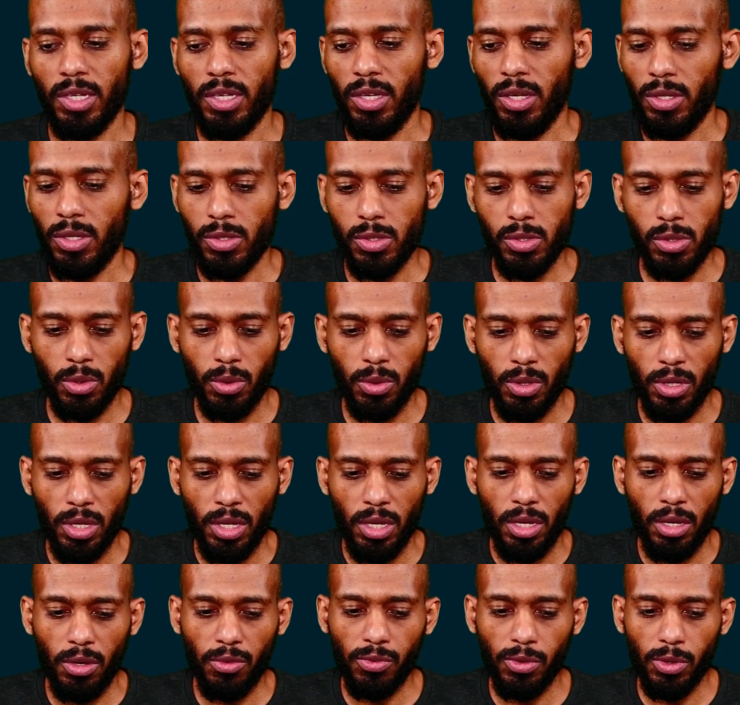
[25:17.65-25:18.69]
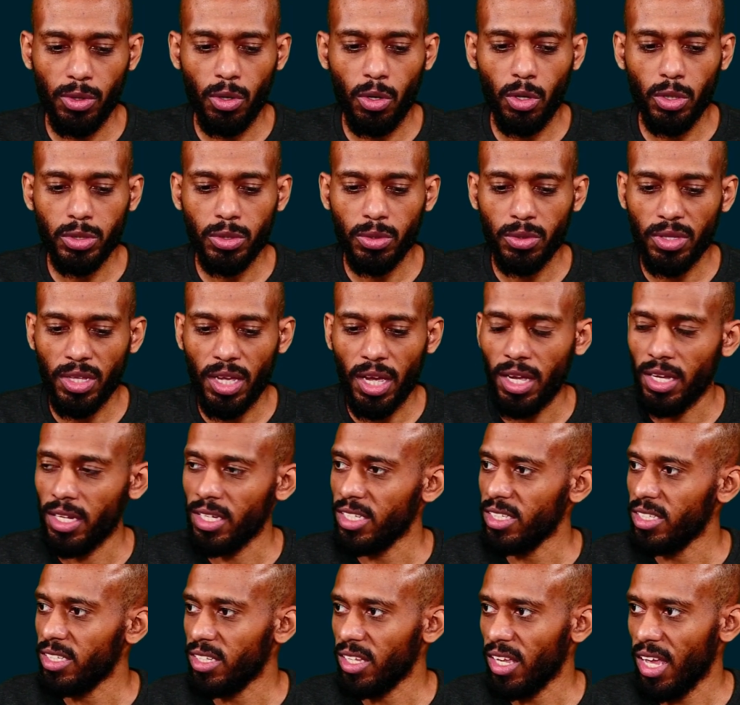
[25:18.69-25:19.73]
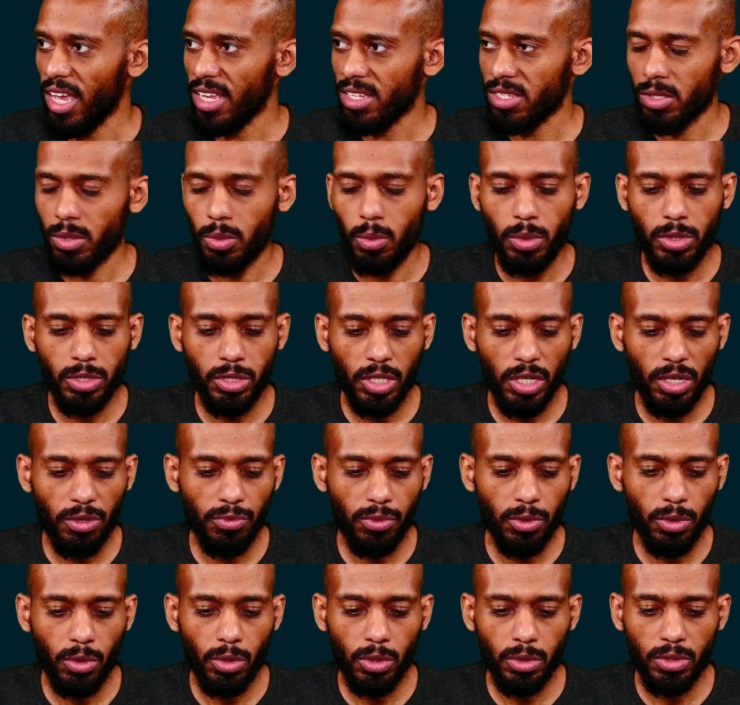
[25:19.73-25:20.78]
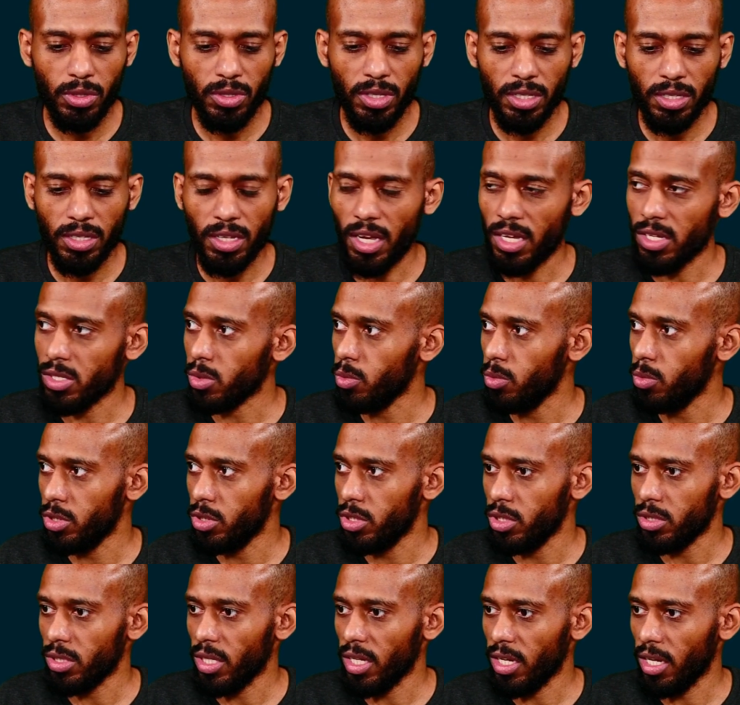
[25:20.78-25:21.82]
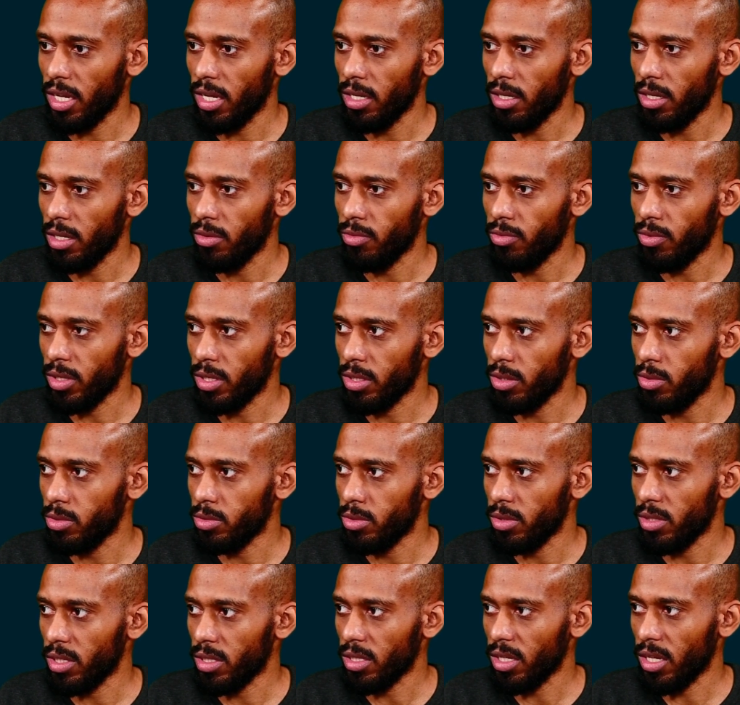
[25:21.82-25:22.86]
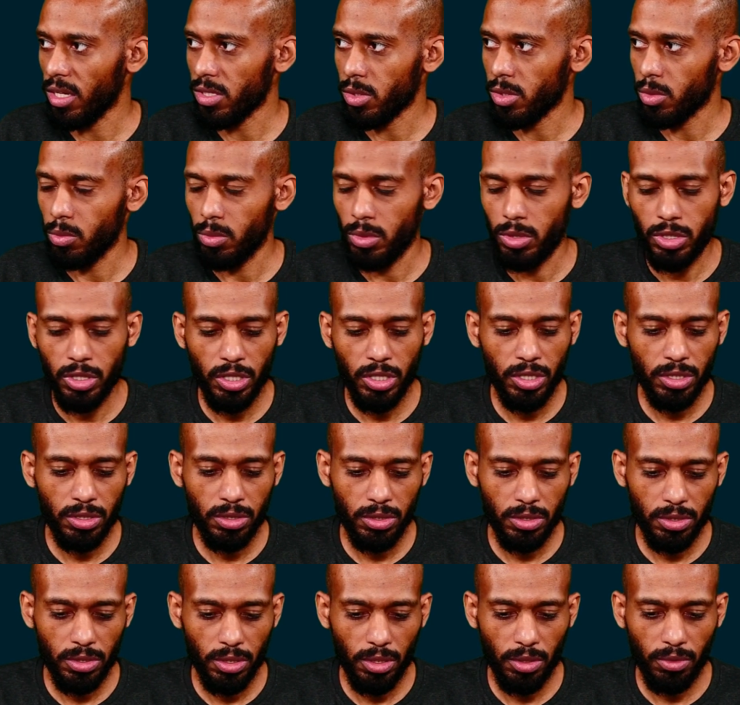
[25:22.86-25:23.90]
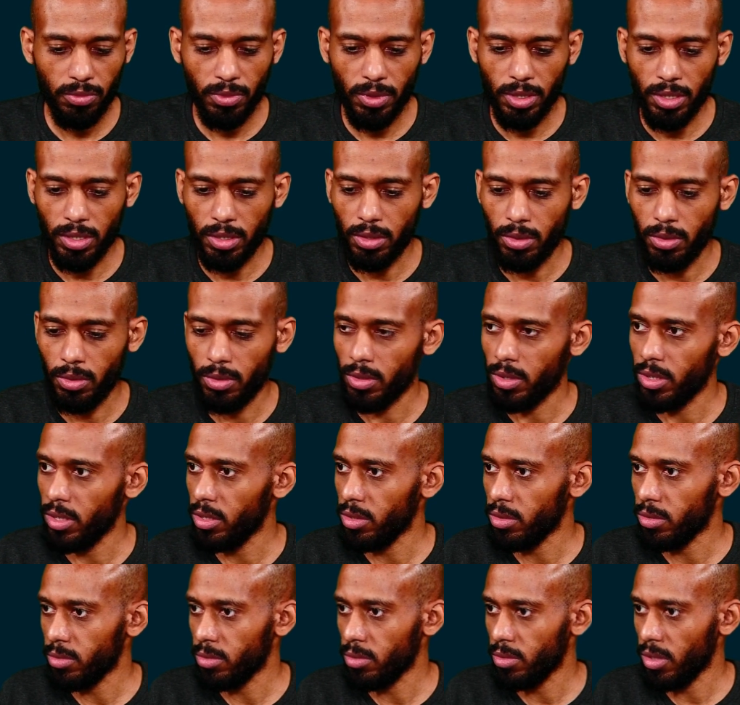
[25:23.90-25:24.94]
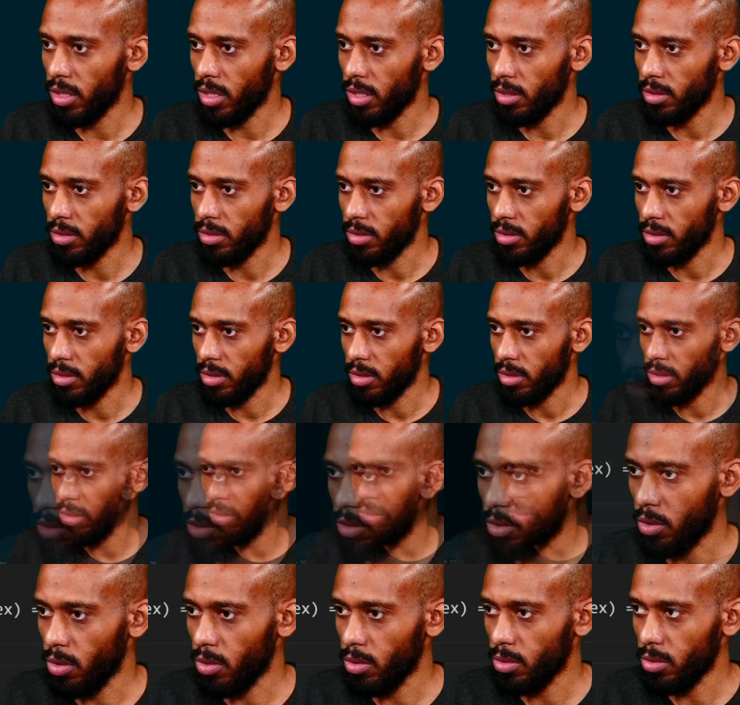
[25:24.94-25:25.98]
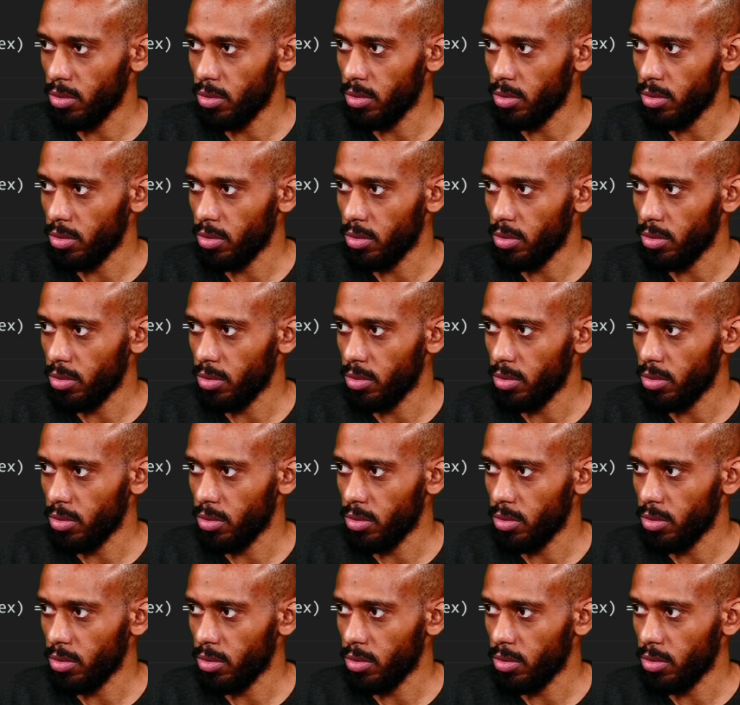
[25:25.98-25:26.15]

So if you go to the task widget, again, if I go to the task widget, if I go here to the code,